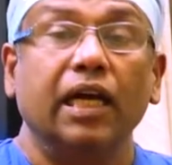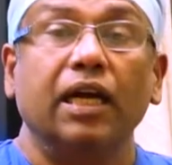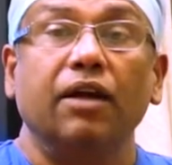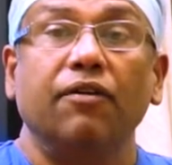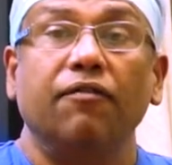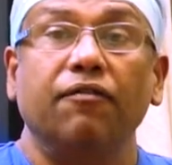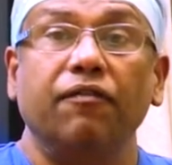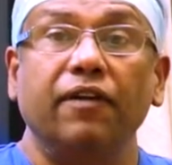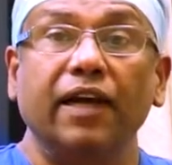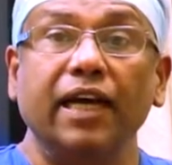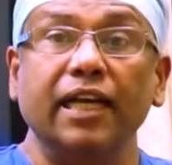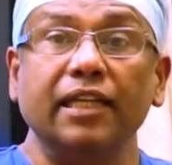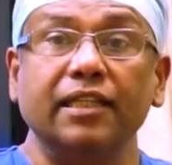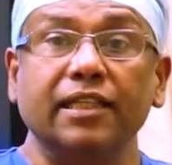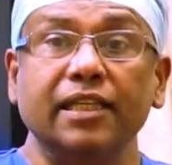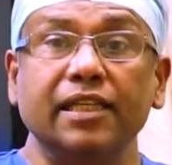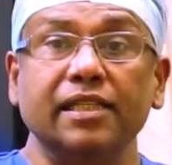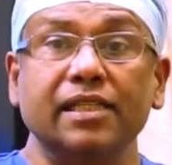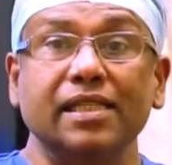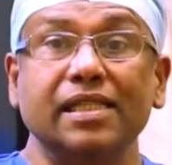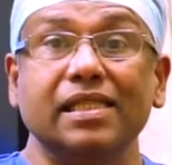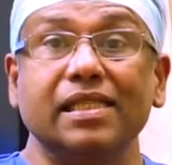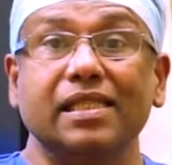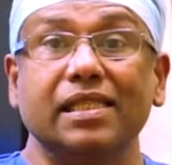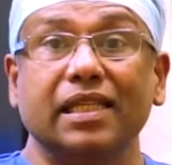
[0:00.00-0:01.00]
Flail
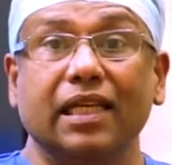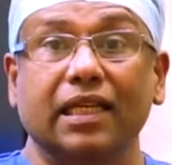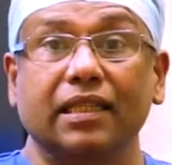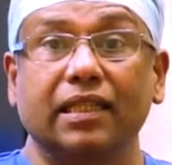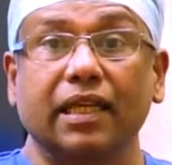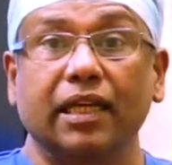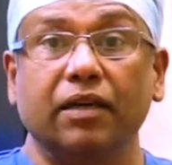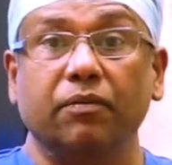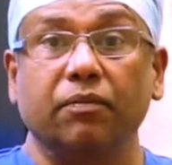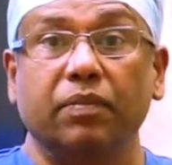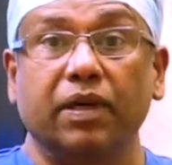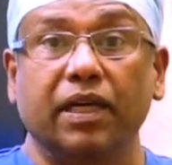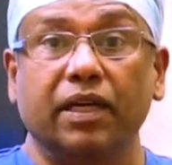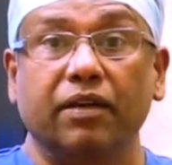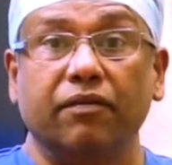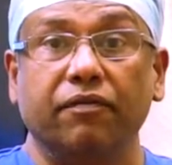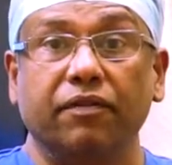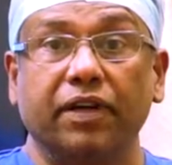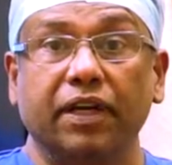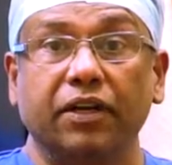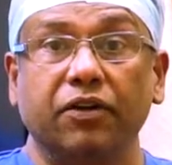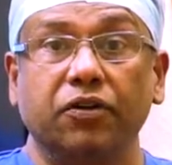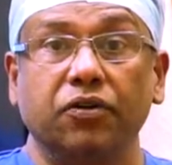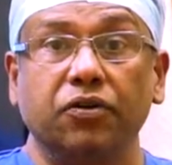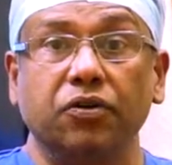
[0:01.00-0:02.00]
chest is nothing but
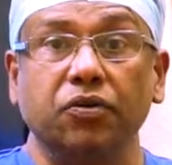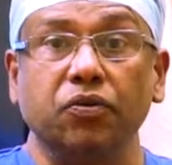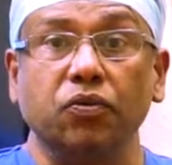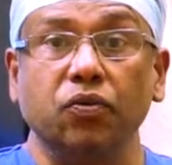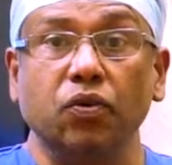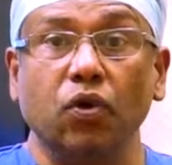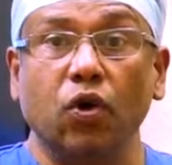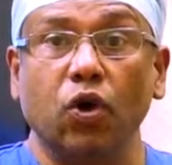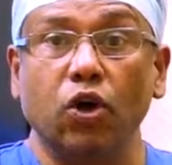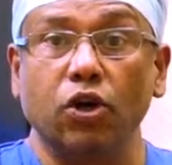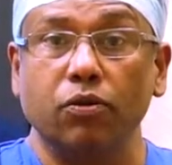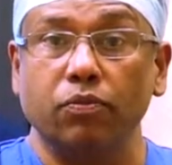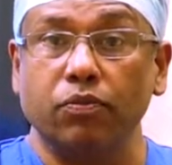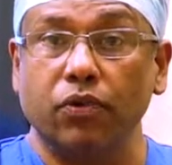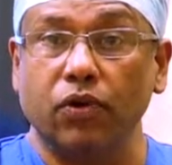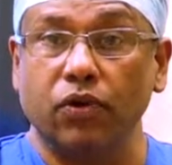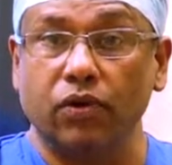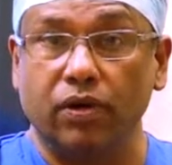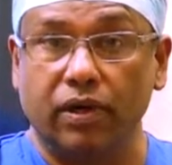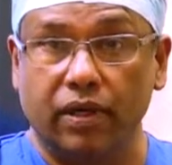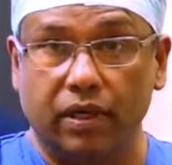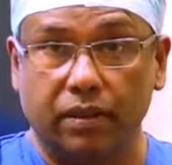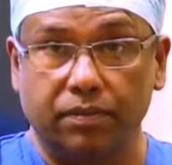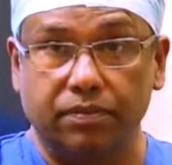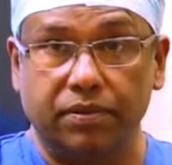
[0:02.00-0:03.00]
when two or
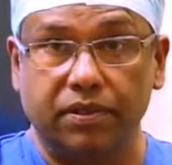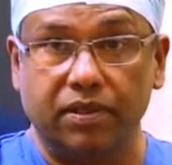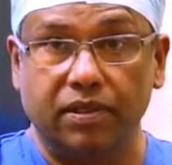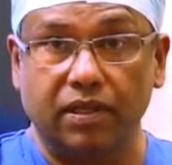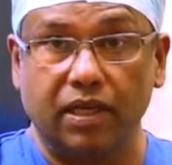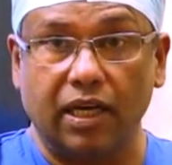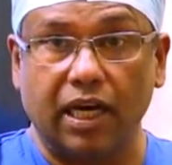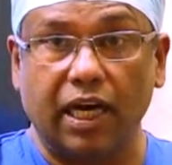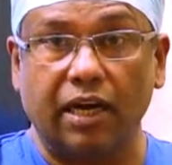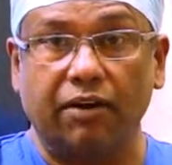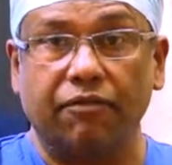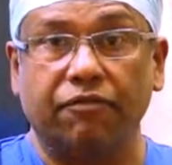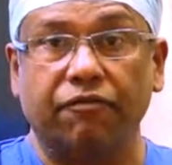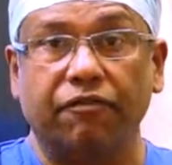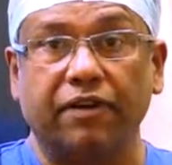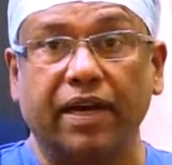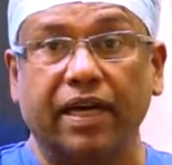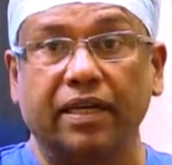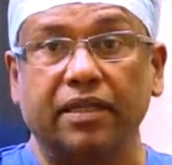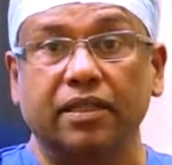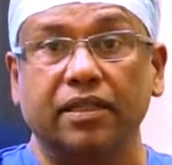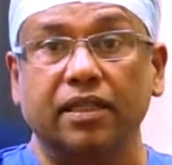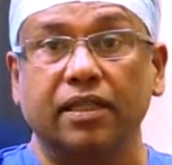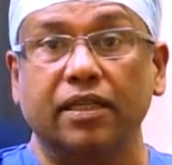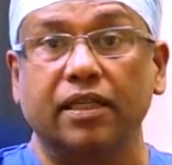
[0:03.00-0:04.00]
more ribs are
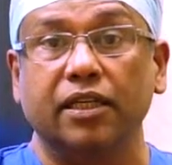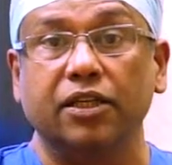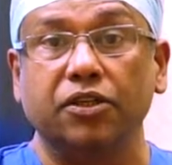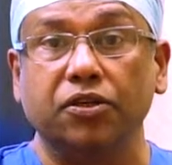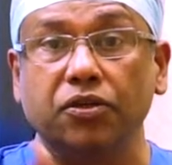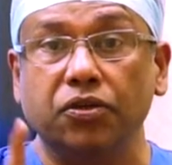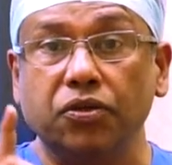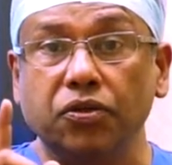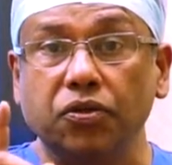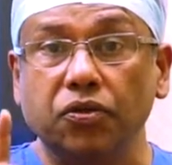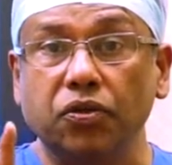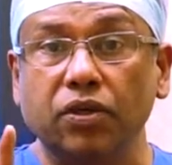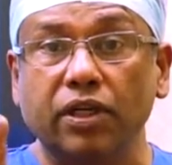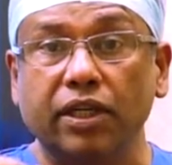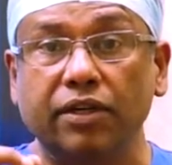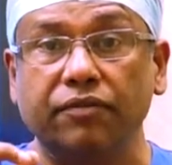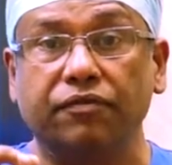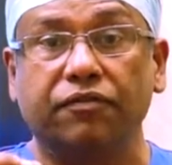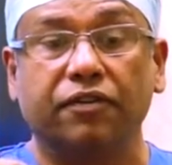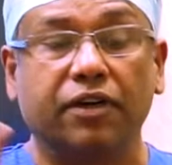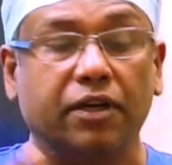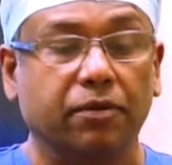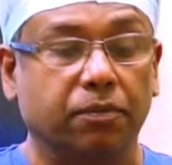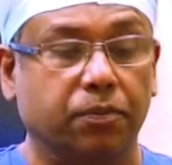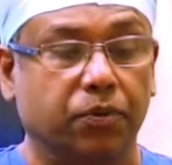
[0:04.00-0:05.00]
fractured at two
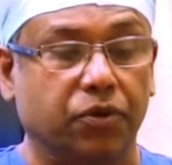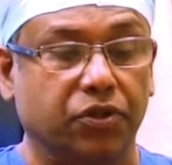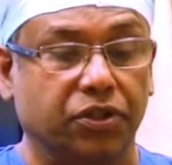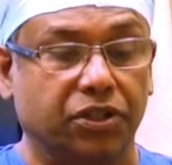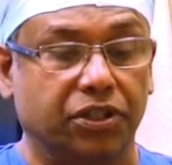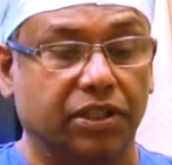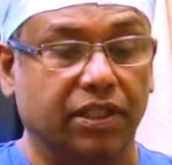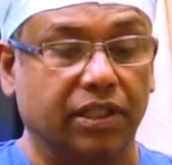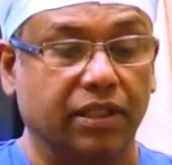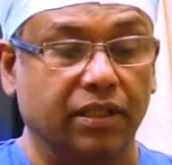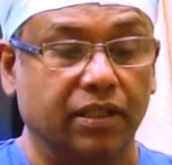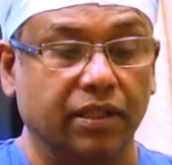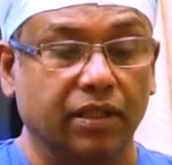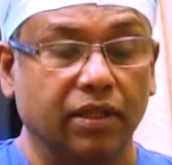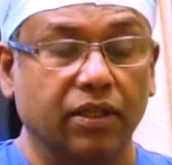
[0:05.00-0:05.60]
different positions,